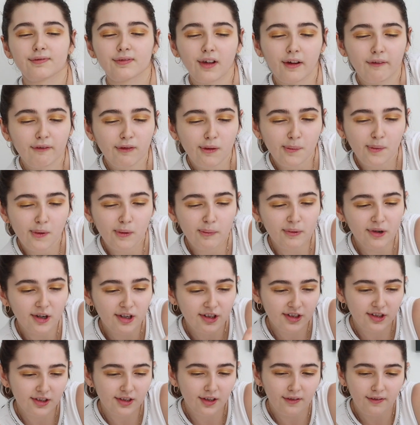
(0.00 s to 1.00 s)
I've got more
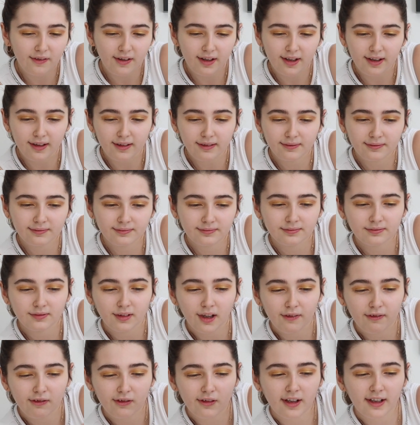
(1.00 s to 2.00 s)
brushes over here.
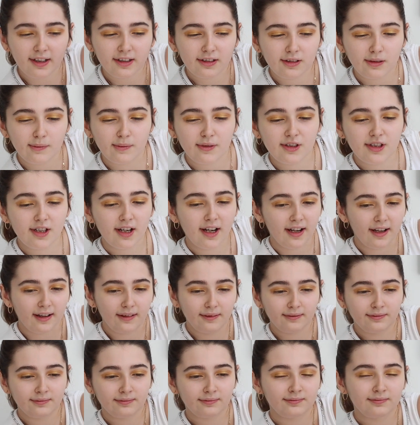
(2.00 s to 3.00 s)
I've got like so much hair.